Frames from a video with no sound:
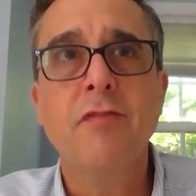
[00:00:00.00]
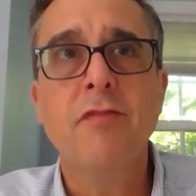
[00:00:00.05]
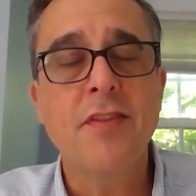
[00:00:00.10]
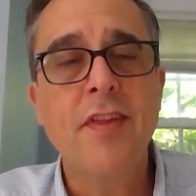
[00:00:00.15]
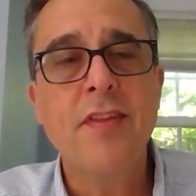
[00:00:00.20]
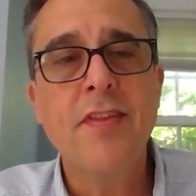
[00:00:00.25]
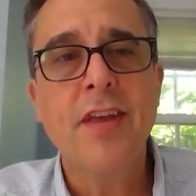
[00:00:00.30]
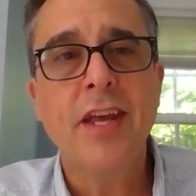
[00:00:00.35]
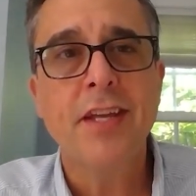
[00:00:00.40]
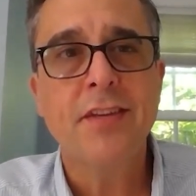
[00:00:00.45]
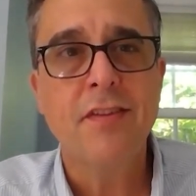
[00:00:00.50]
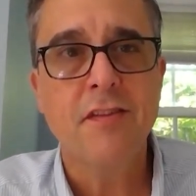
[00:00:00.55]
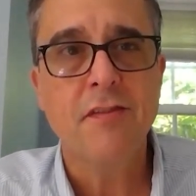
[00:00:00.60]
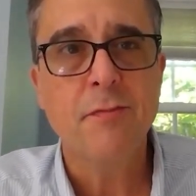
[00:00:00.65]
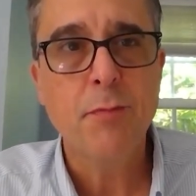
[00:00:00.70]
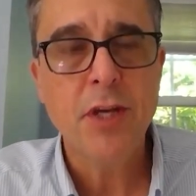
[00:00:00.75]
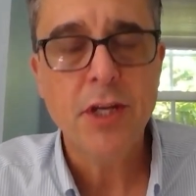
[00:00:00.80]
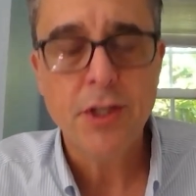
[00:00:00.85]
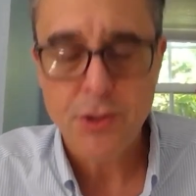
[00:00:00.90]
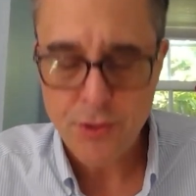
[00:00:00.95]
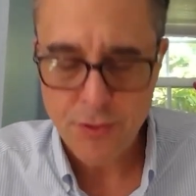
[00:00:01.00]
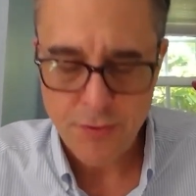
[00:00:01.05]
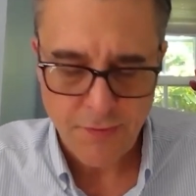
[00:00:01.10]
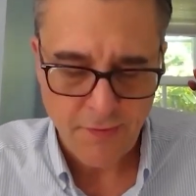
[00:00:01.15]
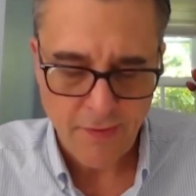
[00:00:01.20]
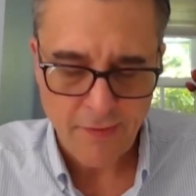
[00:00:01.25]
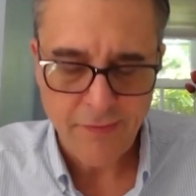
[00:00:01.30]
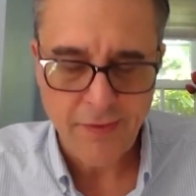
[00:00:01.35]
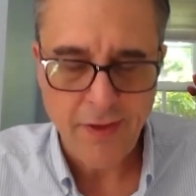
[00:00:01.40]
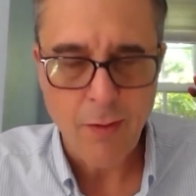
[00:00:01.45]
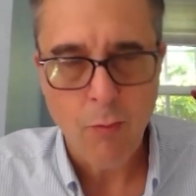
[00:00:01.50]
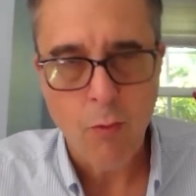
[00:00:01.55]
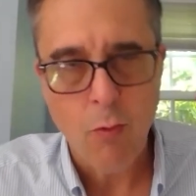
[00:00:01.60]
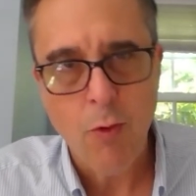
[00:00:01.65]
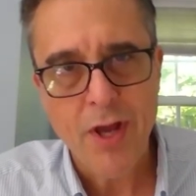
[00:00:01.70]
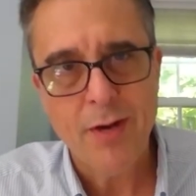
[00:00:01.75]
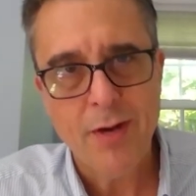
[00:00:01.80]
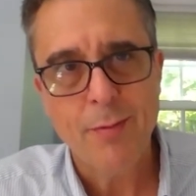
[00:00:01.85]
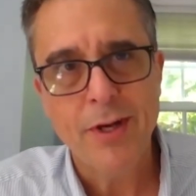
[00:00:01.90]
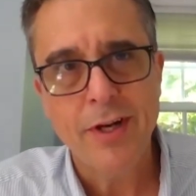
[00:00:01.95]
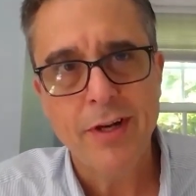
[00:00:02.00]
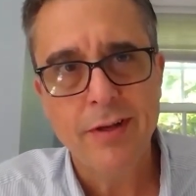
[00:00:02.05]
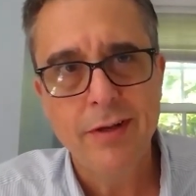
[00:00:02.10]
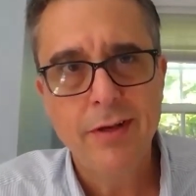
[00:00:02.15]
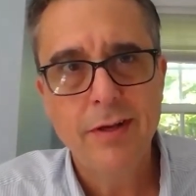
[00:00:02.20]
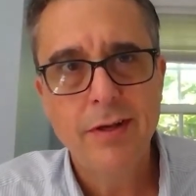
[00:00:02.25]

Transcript: And then they get these pictures and they say, well, wait a minute,